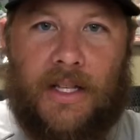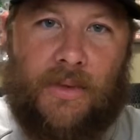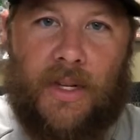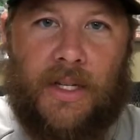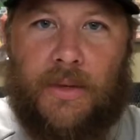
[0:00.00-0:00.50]

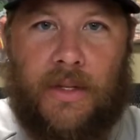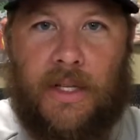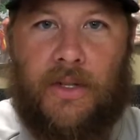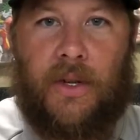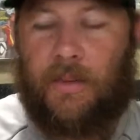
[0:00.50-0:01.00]
this one because it was
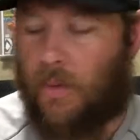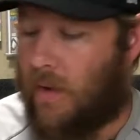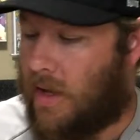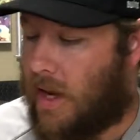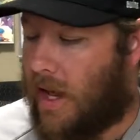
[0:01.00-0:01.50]
issue number
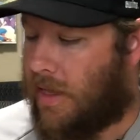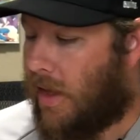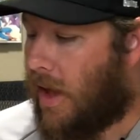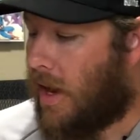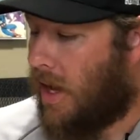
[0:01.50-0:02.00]
1, and I
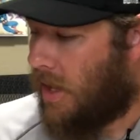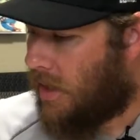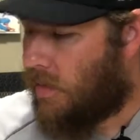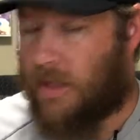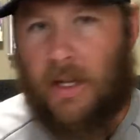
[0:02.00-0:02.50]
thought
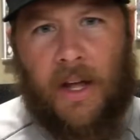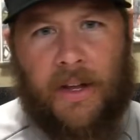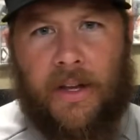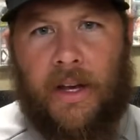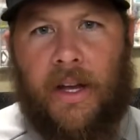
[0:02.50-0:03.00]
there was a lot
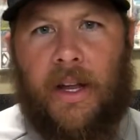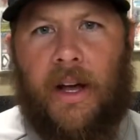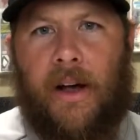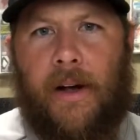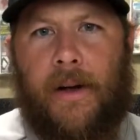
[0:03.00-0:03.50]
of good
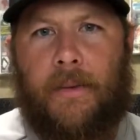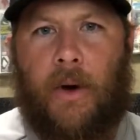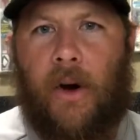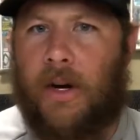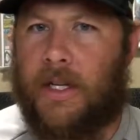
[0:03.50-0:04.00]

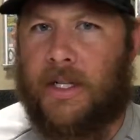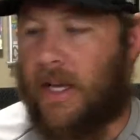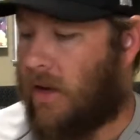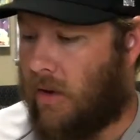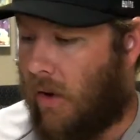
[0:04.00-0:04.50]
artists
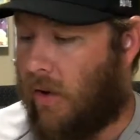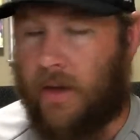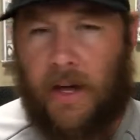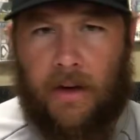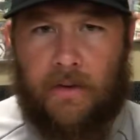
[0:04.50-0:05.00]
like on all
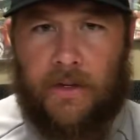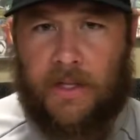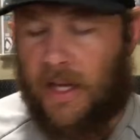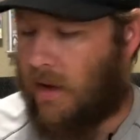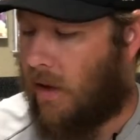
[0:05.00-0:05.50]
the
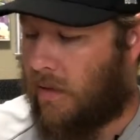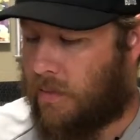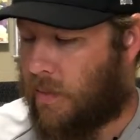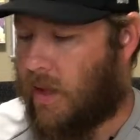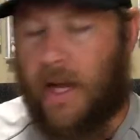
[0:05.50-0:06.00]
covers. Like all of
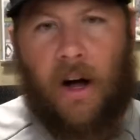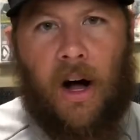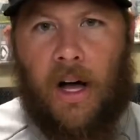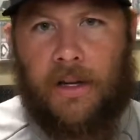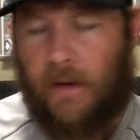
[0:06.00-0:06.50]
them were like
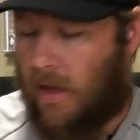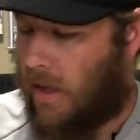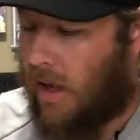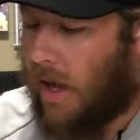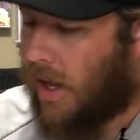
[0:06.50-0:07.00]
hot
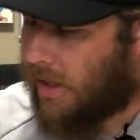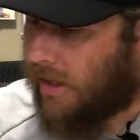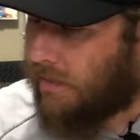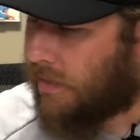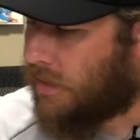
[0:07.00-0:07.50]

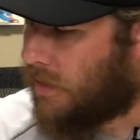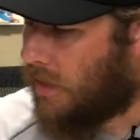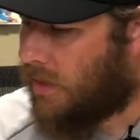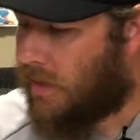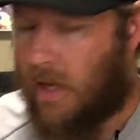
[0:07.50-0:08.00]
covers.
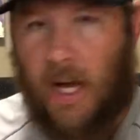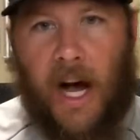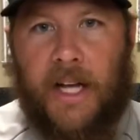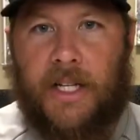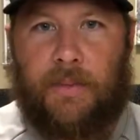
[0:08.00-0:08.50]
So
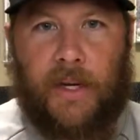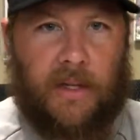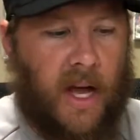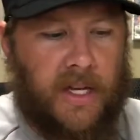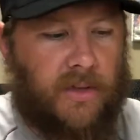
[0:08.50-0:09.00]
I
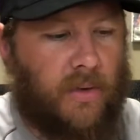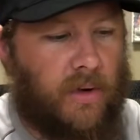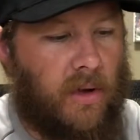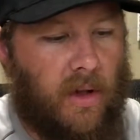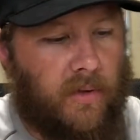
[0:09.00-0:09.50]
just
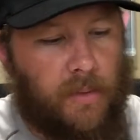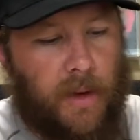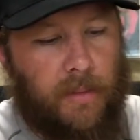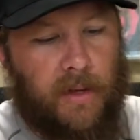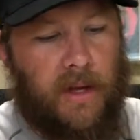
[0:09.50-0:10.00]
ordered all of them,
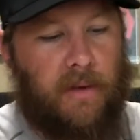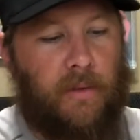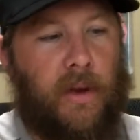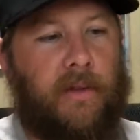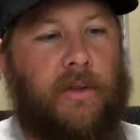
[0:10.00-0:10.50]
I believe,
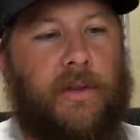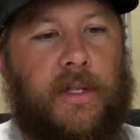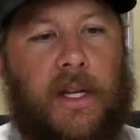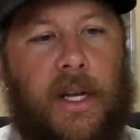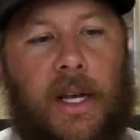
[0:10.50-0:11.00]
when I
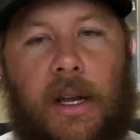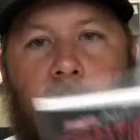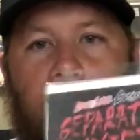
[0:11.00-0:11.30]
first did it.